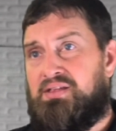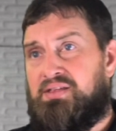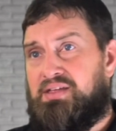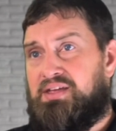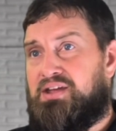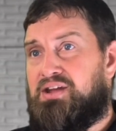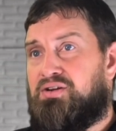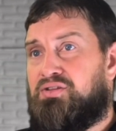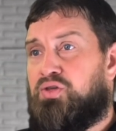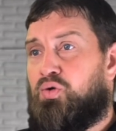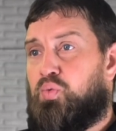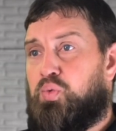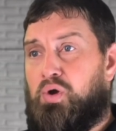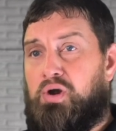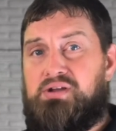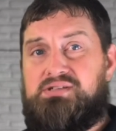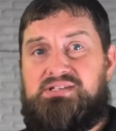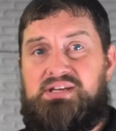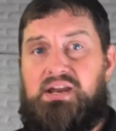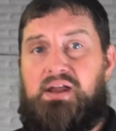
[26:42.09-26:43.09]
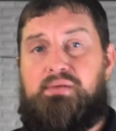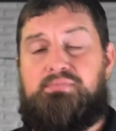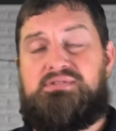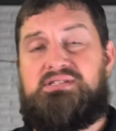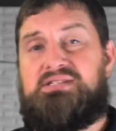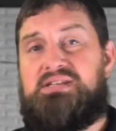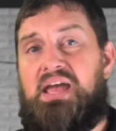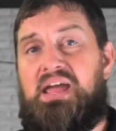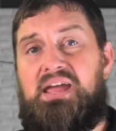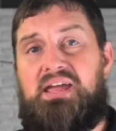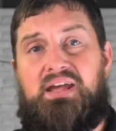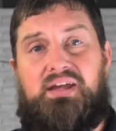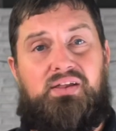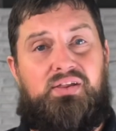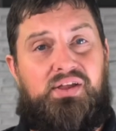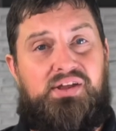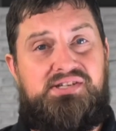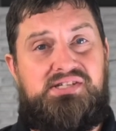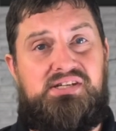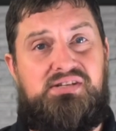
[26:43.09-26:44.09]
hear the words that I'm saying and
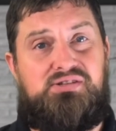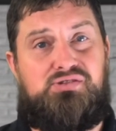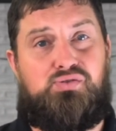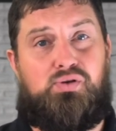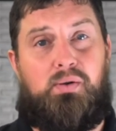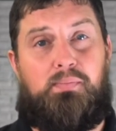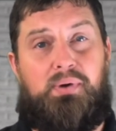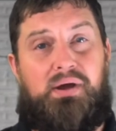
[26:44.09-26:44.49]
listen to them,